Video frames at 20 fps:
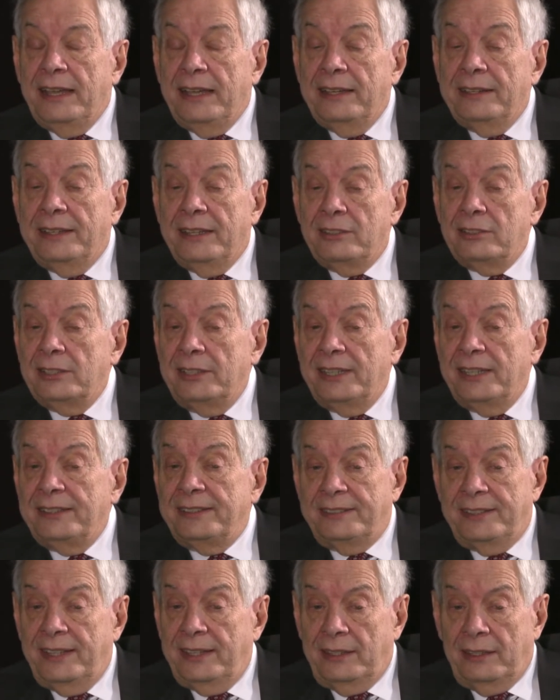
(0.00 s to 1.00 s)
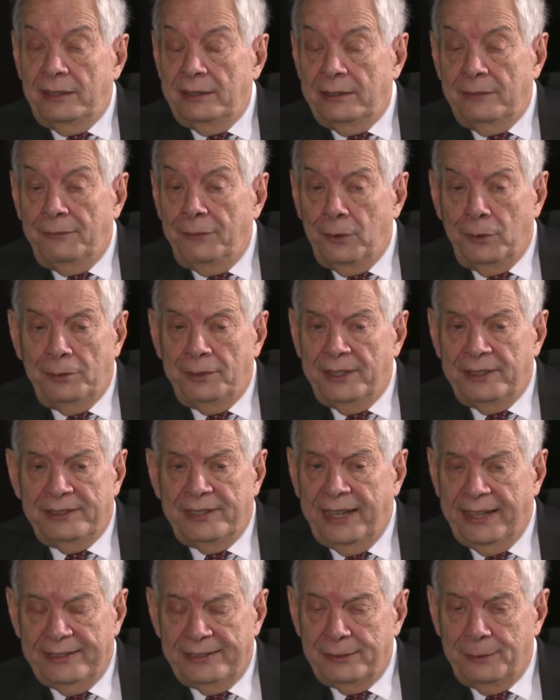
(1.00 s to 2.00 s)
initially had said on the phone, this
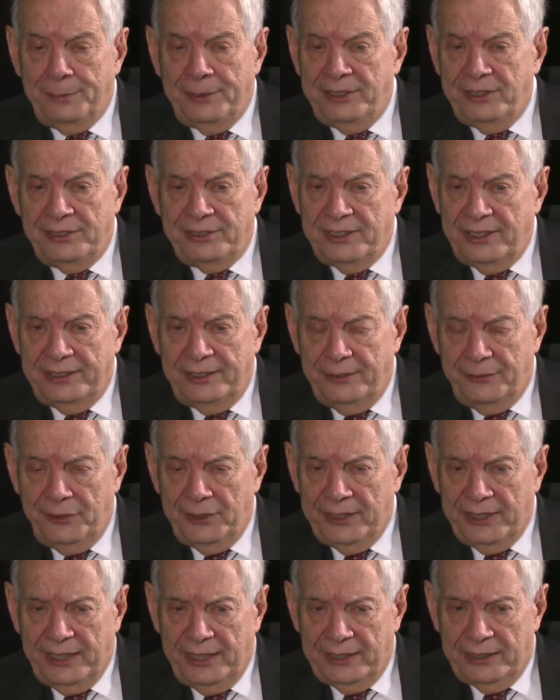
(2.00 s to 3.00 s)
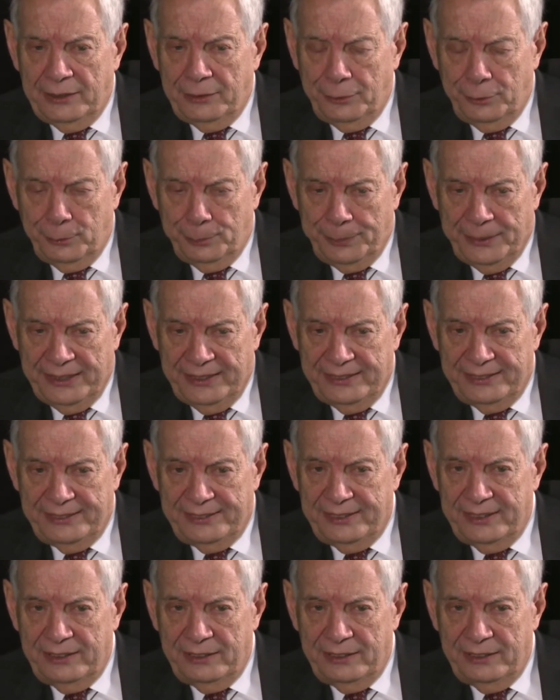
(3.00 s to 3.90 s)
has to be just a different kind of herpes.